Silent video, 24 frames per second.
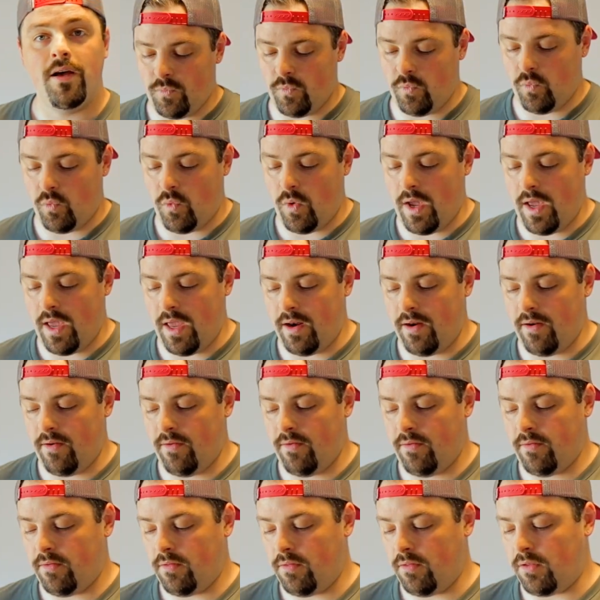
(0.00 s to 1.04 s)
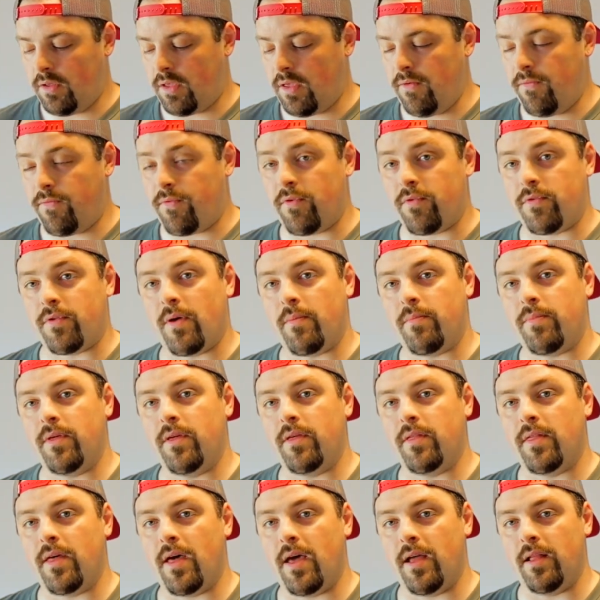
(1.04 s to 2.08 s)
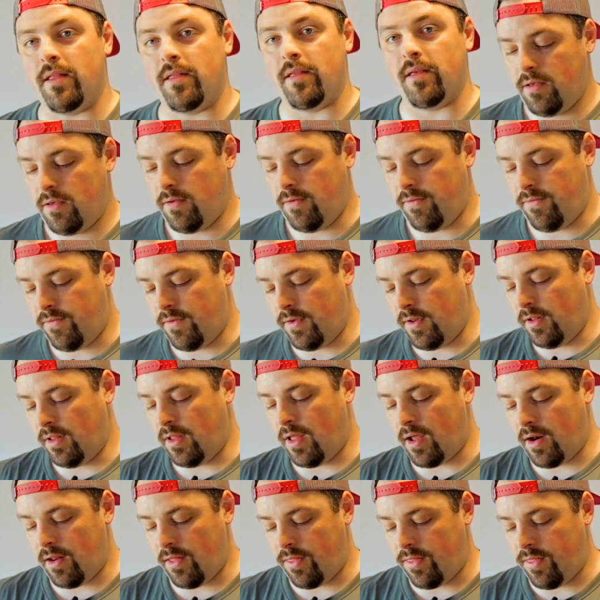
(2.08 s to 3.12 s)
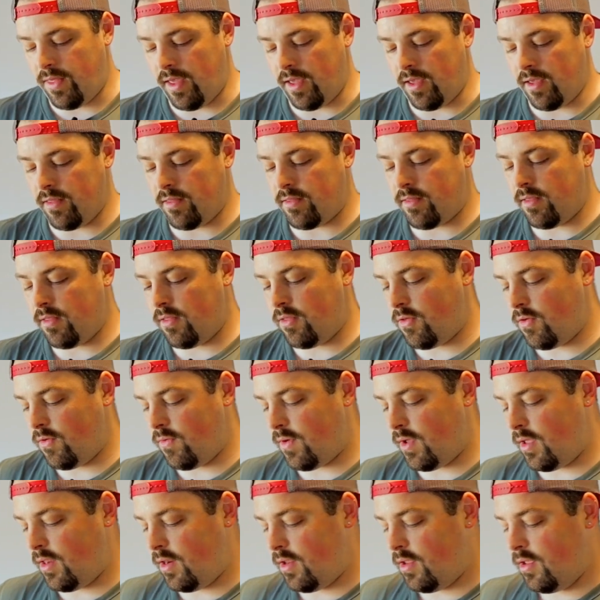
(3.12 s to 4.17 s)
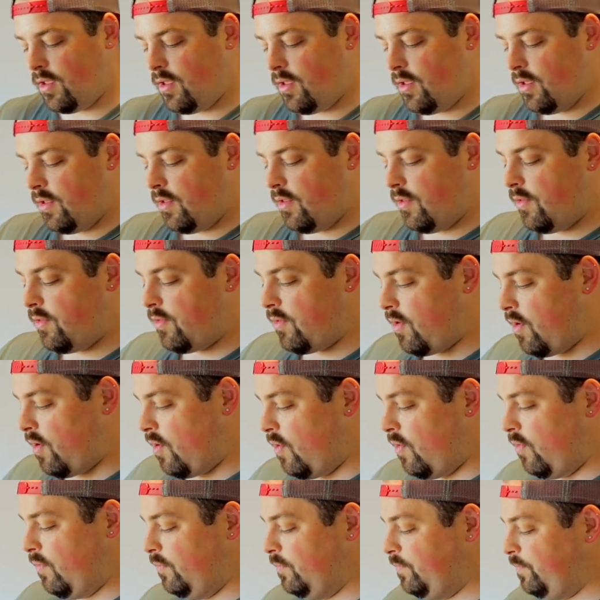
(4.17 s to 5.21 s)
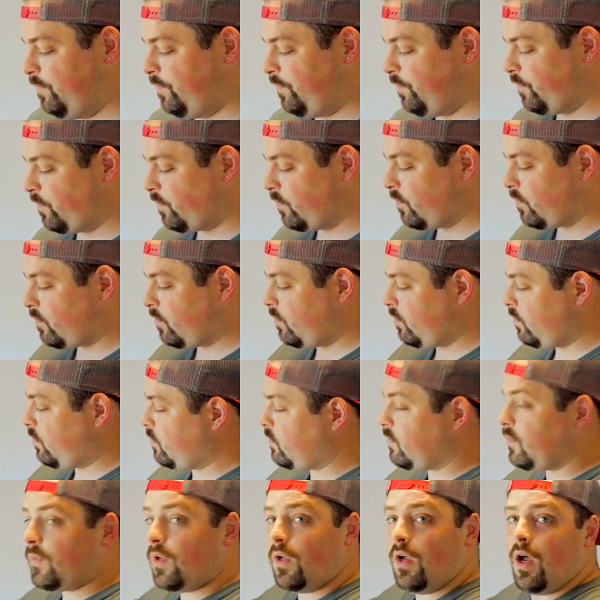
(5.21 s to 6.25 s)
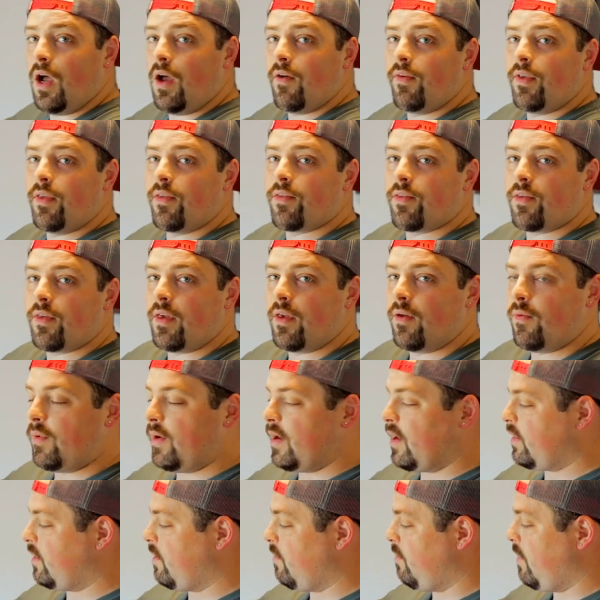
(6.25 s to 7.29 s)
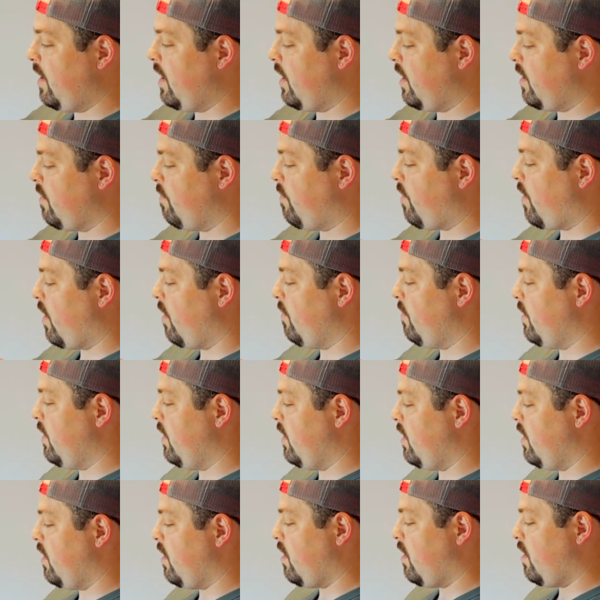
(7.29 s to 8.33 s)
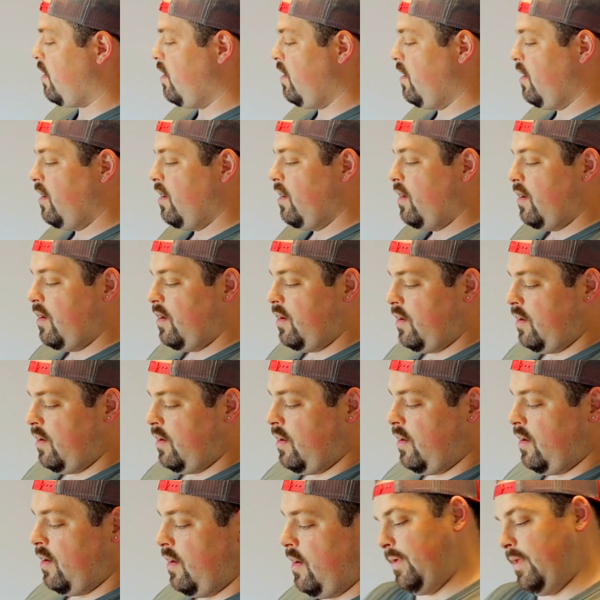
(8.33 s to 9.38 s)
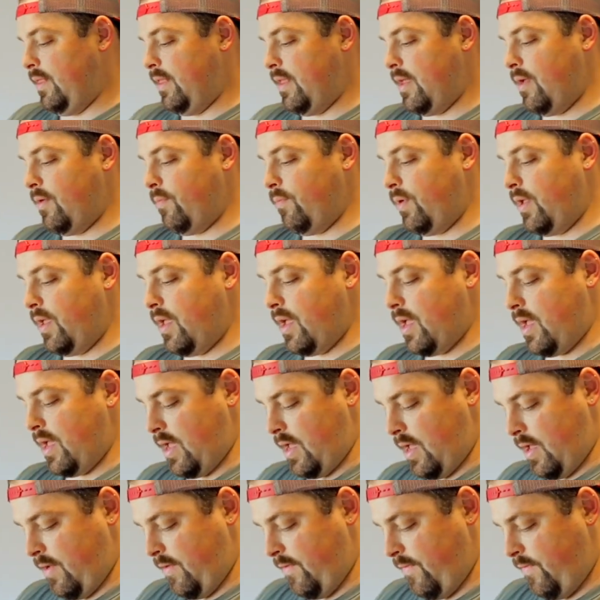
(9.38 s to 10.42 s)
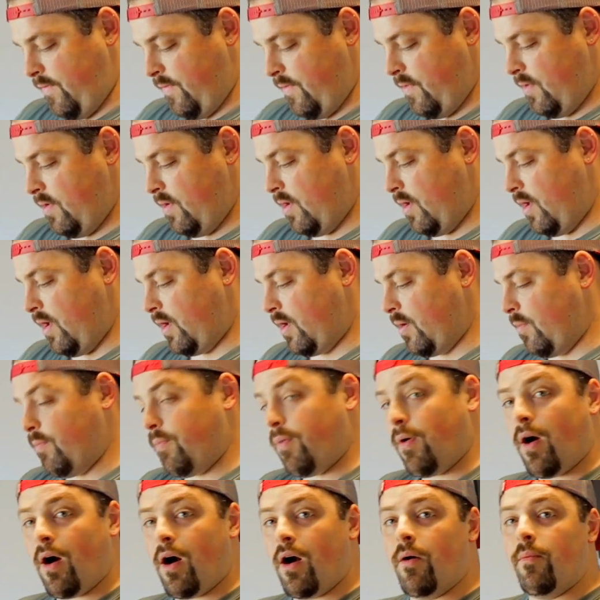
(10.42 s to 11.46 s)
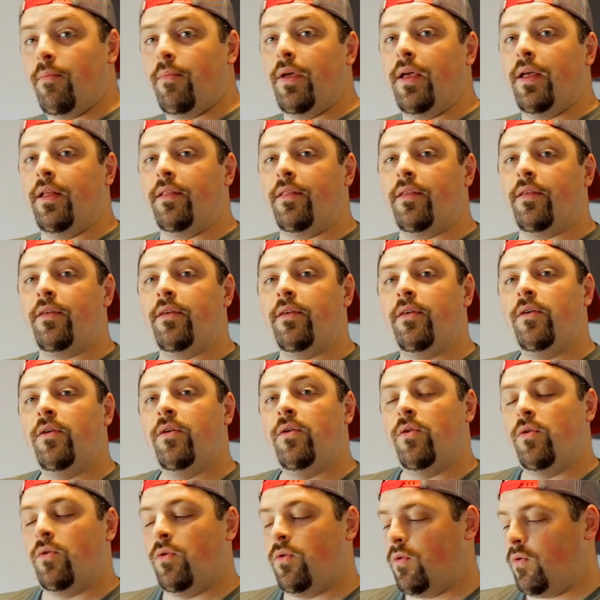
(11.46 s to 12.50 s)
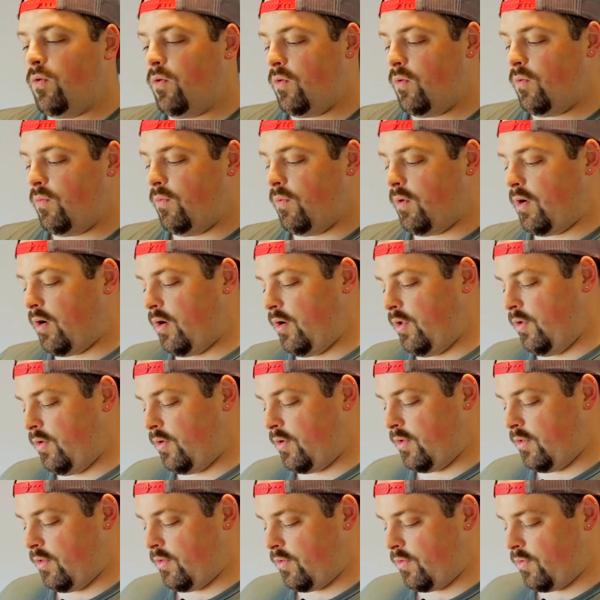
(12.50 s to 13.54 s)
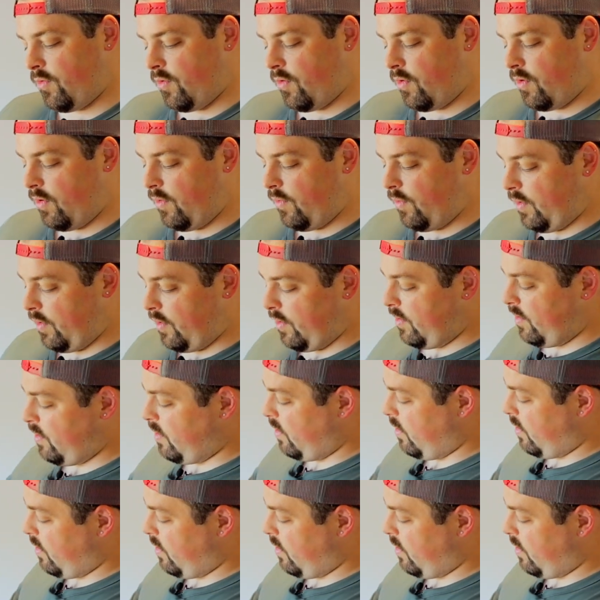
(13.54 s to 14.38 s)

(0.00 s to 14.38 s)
when looking for something that could fit a lot of things into it. So obviously we got the main compartment here, and then we have a compartment where you can store, well, there's